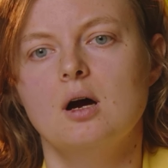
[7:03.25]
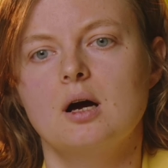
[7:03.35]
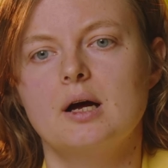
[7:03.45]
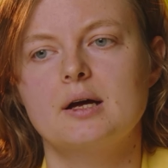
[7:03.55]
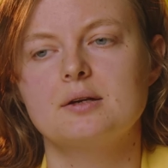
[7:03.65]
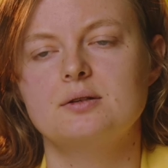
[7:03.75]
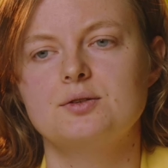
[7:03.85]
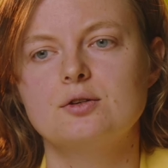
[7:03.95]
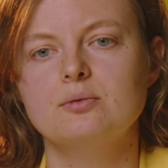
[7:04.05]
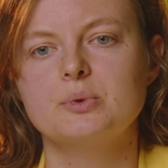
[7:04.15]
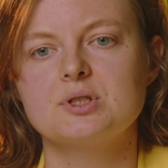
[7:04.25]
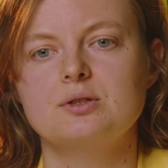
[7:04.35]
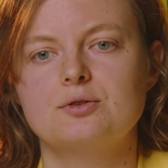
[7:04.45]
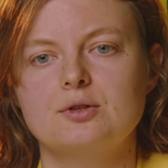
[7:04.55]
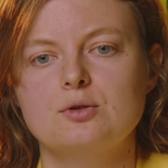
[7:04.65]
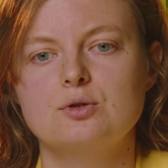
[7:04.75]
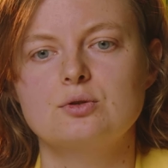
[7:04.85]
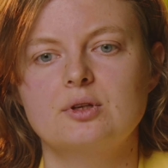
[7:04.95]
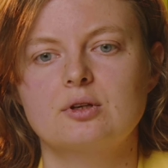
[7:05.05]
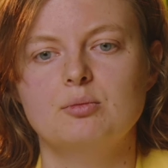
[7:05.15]
And the term was introduced
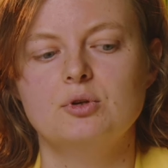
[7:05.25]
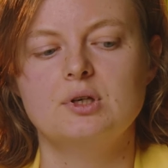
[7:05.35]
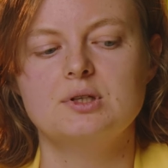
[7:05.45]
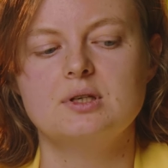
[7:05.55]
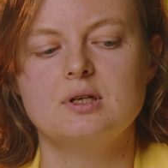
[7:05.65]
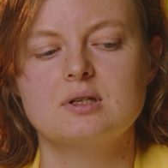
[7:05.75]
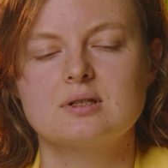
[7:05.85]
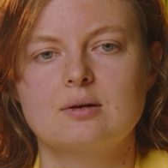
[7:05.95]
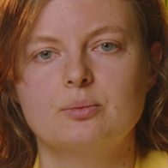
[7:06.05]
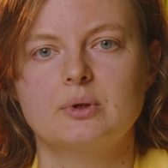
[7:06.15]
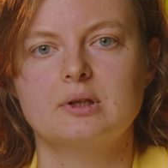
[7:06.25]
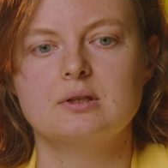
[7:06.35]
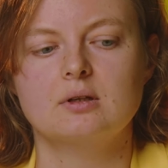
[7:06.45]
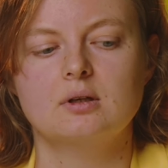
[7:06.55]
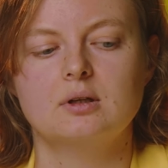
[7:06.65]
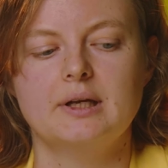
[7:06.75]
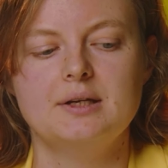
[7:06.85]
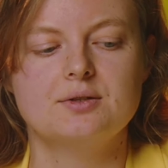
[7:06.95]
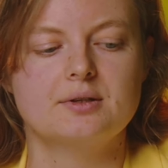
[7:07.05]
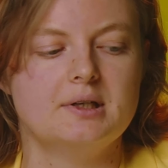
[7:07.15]
community somewhat
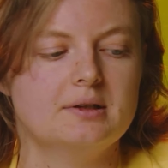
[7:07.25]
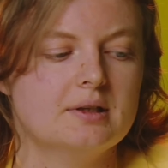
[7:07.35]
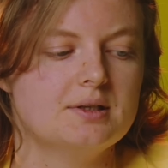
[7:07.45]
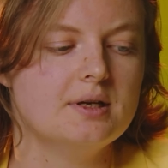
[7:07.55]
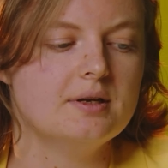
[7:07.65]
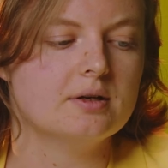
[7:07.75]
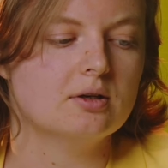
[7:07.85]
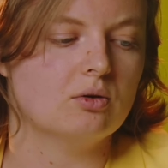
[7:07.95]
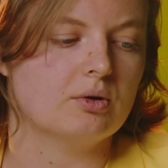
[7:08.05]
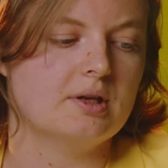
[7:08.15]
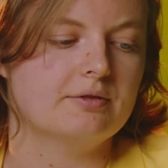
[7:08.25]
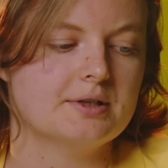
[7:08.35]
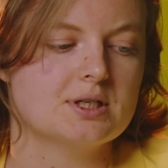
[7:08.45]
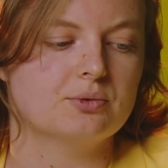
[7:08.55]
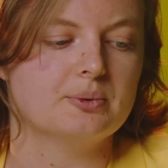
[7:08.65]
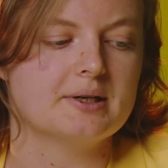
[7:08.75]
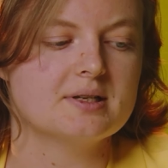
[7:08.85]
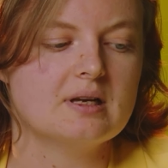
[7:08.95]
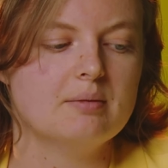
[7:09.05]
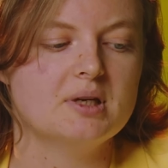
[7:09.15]
later in that year on the Free Software
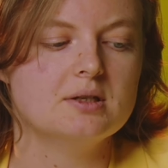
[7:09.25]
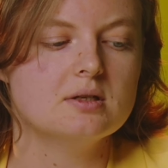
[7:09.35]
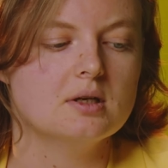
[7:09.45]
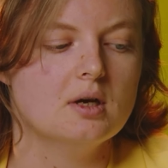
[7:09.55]
Summit.